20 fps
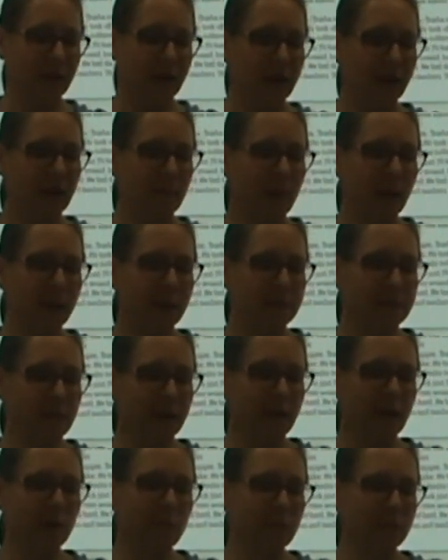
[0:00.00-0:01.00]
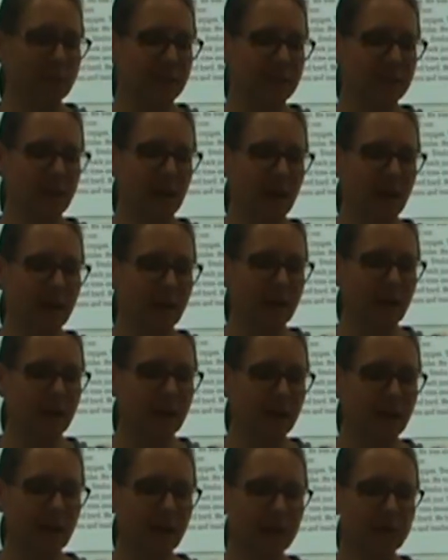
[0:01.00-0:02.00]
He made a terrible mistake.
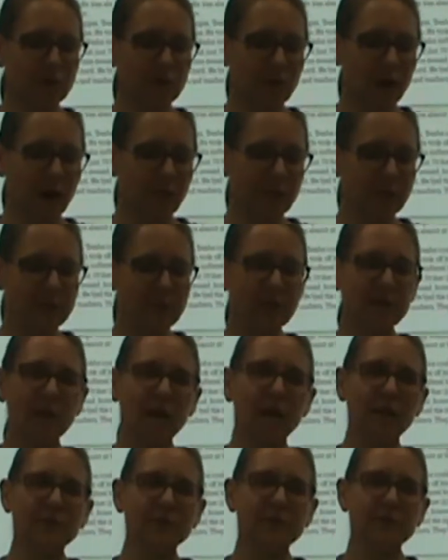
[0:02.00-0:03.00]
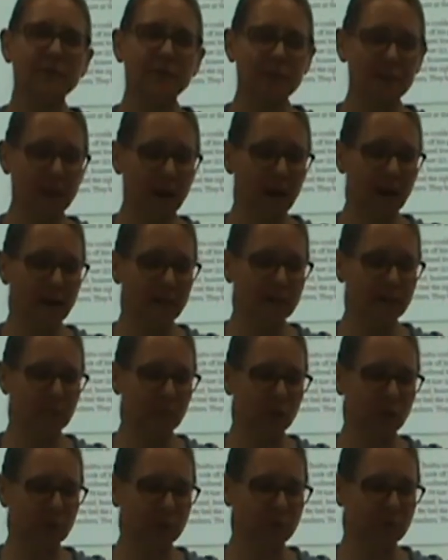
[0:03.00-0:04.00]
He took off his gloves to tie his
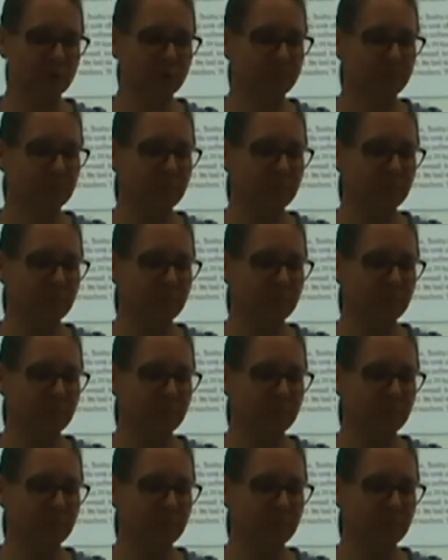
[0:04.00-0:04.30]
boots.